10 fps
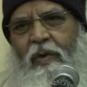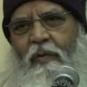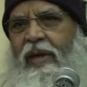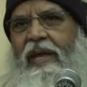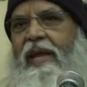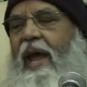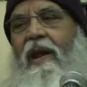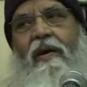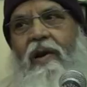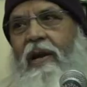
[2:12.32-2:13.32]
We
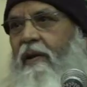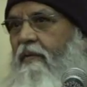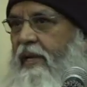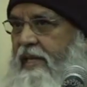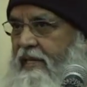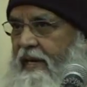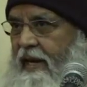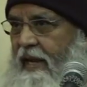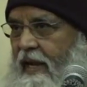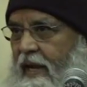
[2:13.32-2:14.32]
cannot leave
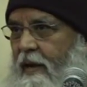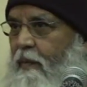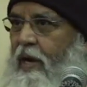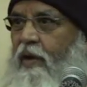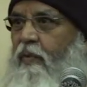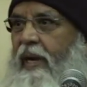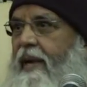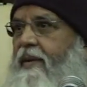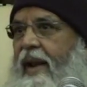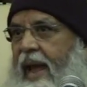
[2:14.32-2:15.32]
yesterday, but we
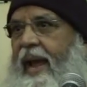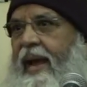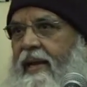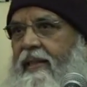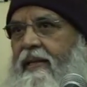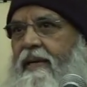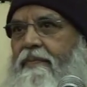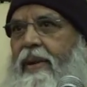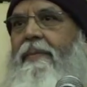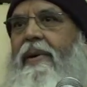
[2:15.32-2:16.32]
drag the
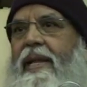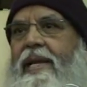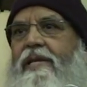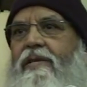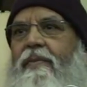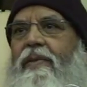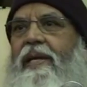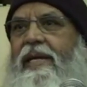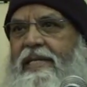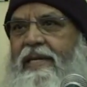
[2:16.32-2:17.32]
memories of the
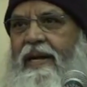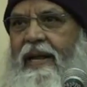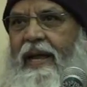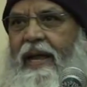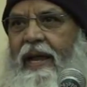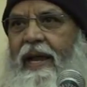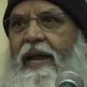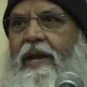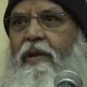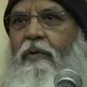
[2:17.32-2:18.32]
yesterday
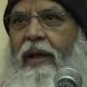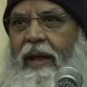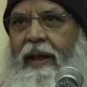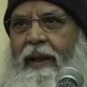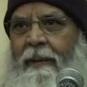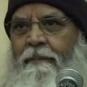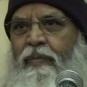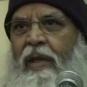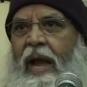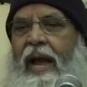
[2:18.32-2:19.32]
in today
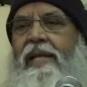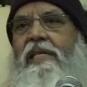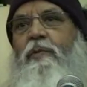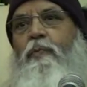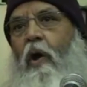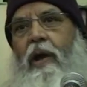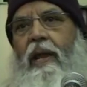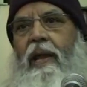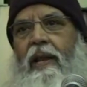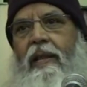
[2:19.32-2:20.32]
and
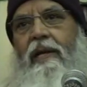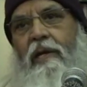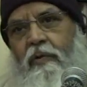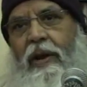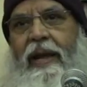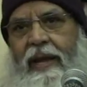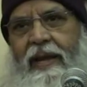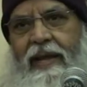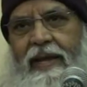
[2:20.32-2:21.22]
spoil the today.